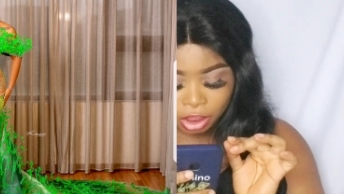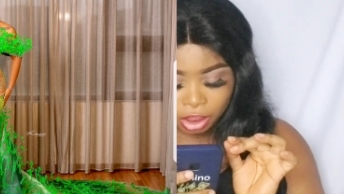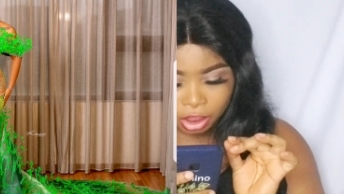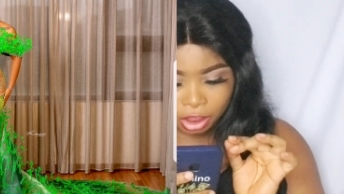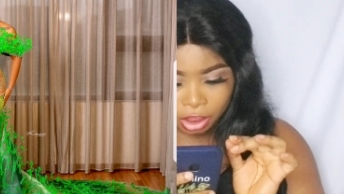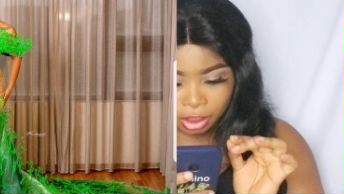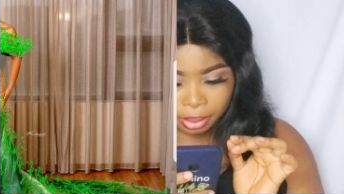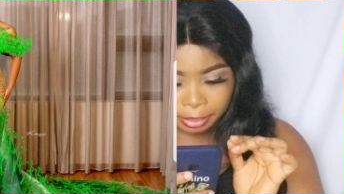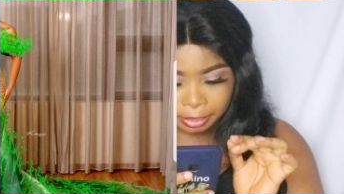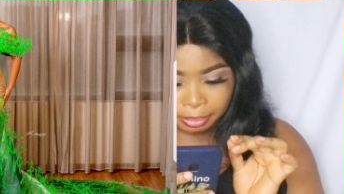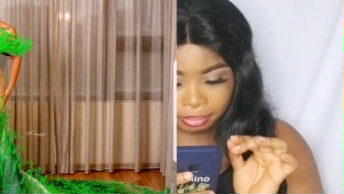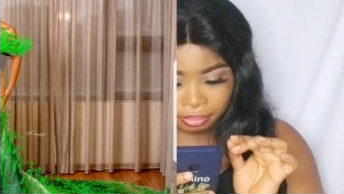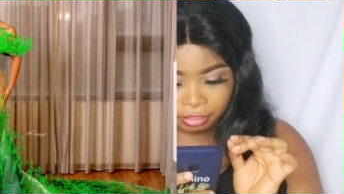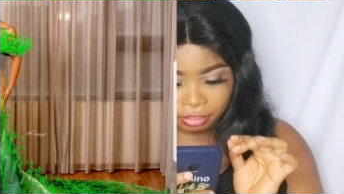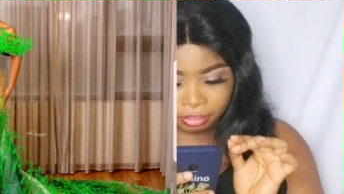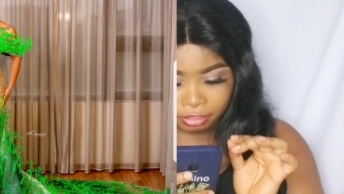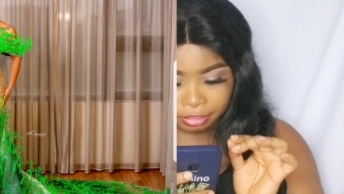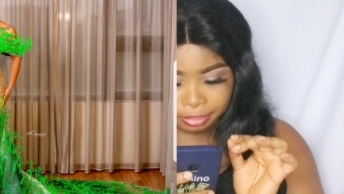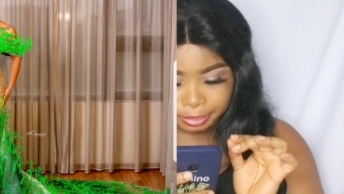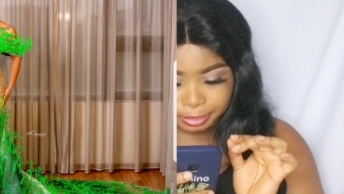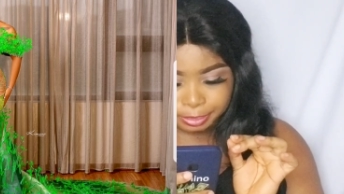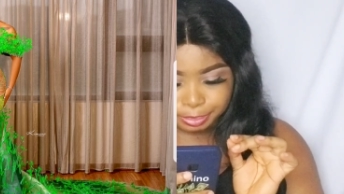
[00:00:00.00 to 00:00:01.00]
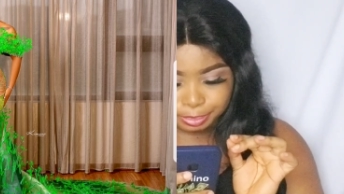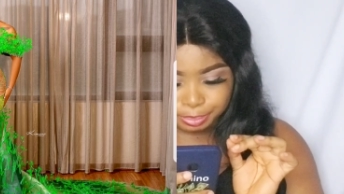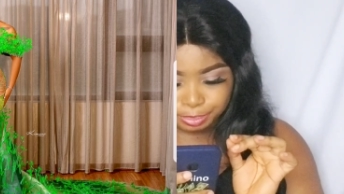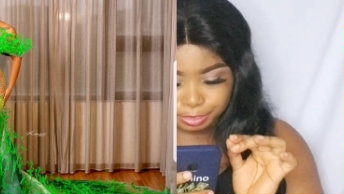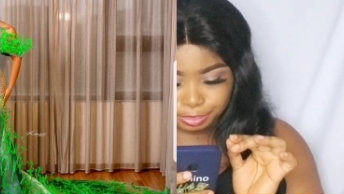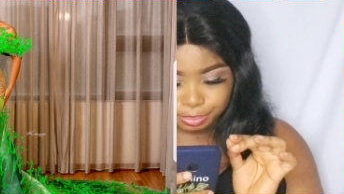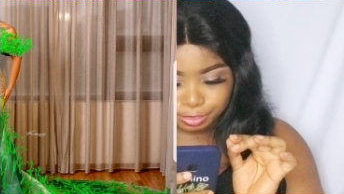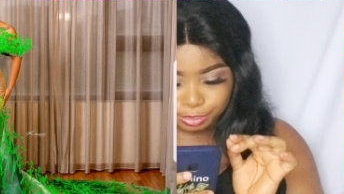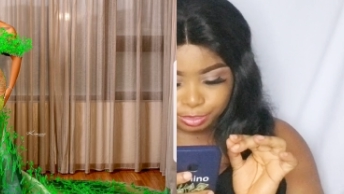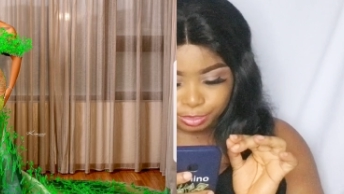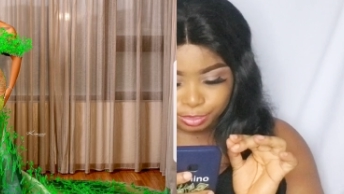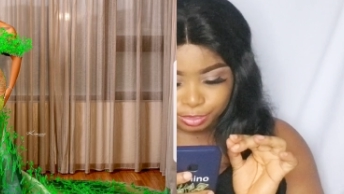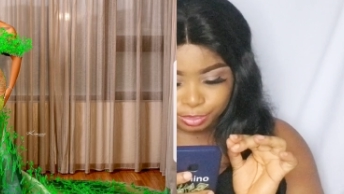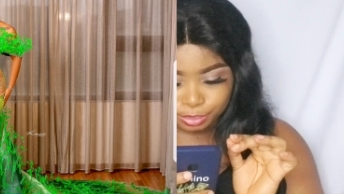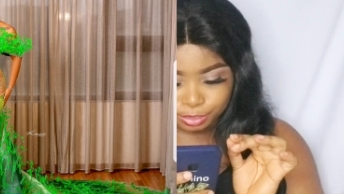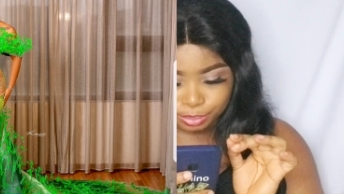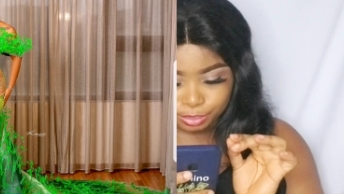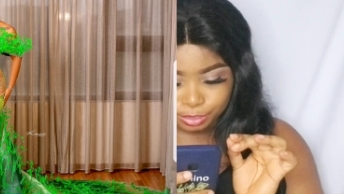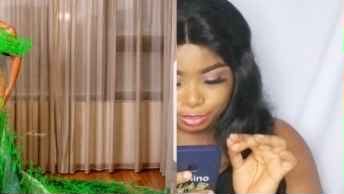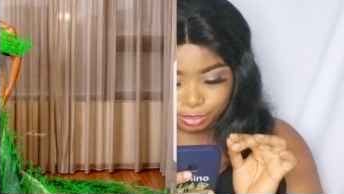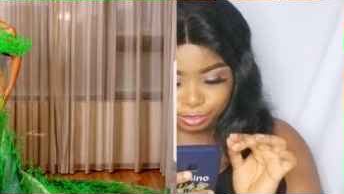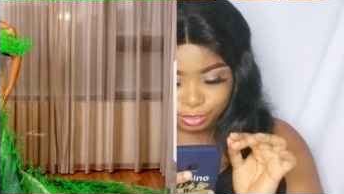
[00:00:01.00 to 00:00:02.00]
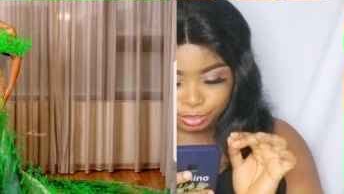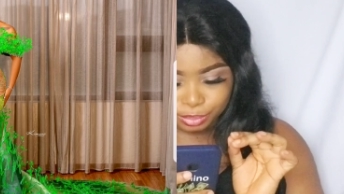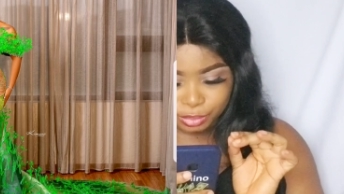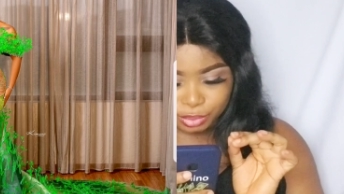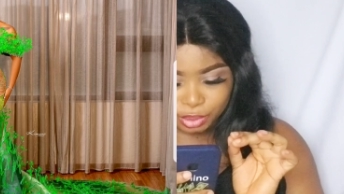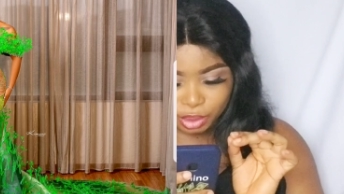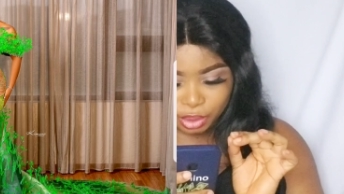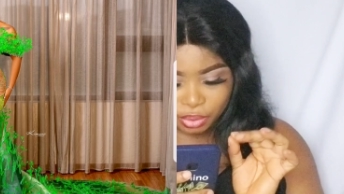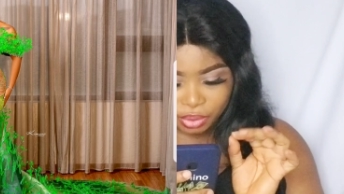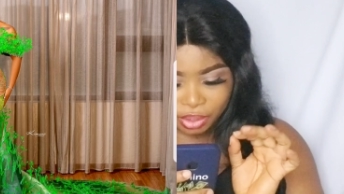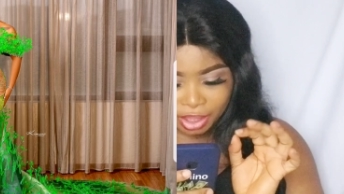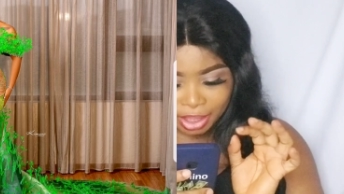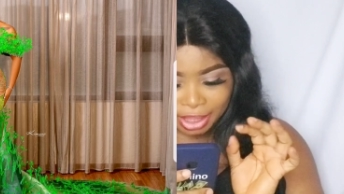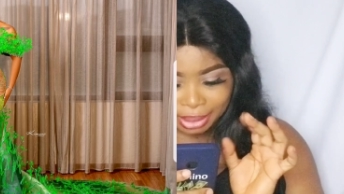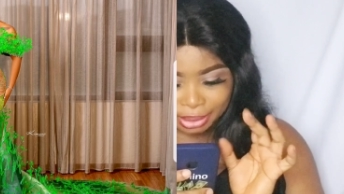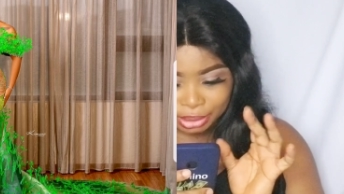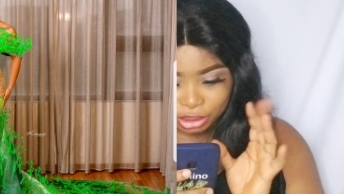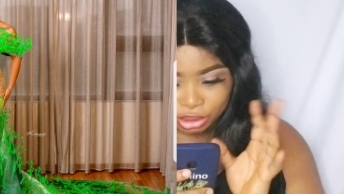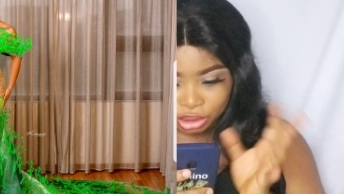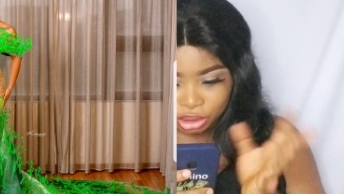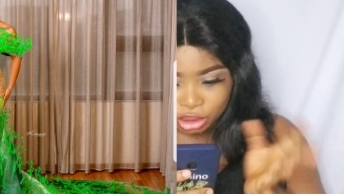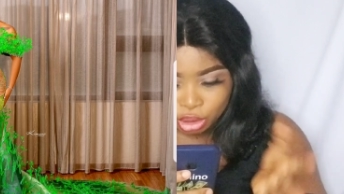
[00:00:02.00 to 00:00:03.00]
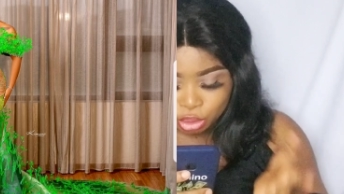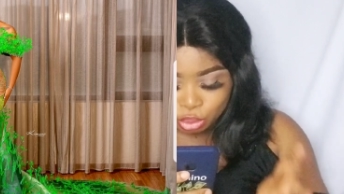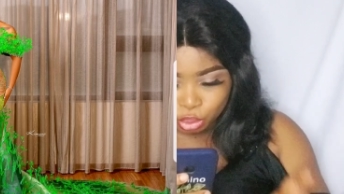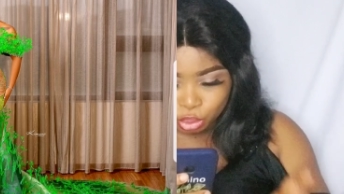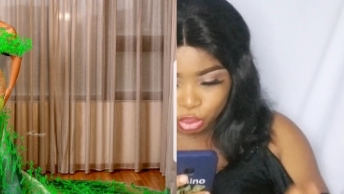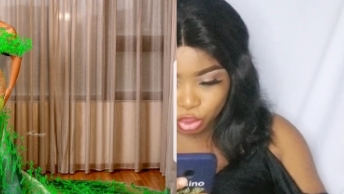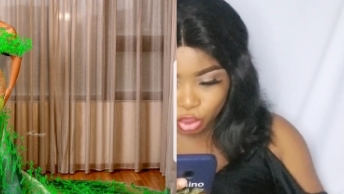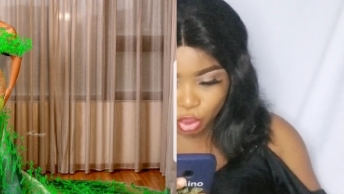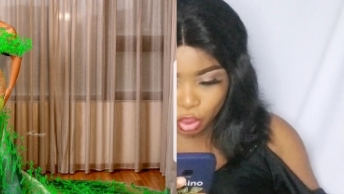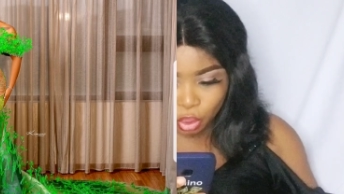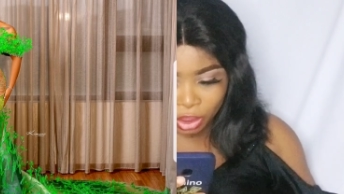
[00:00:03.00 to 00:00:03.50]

um, green and nude,